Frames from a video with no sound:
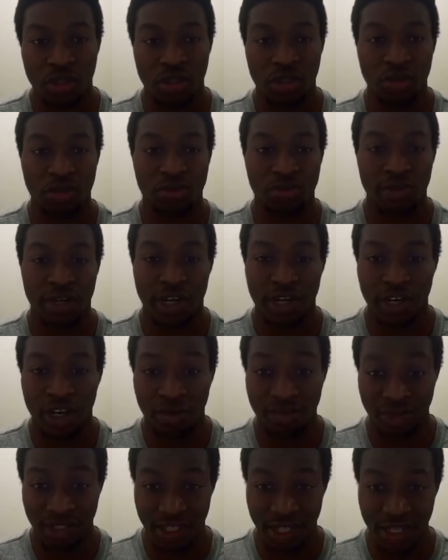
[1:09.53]
You know, right now
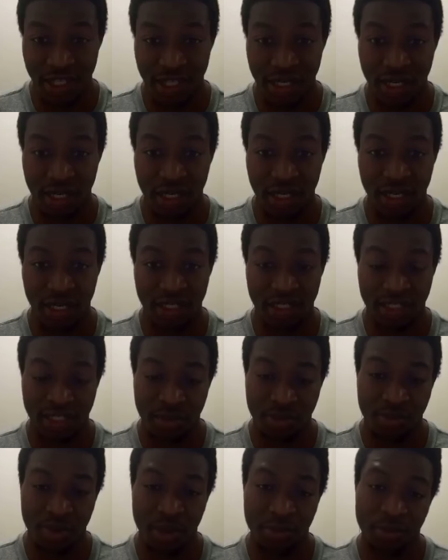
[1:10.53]
I'm studying and then at the
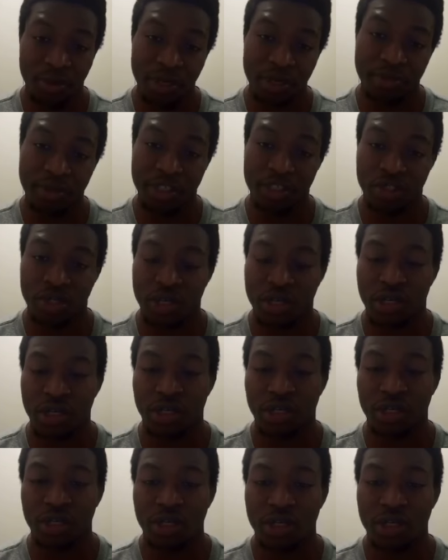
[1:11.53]
same time playing my soccer.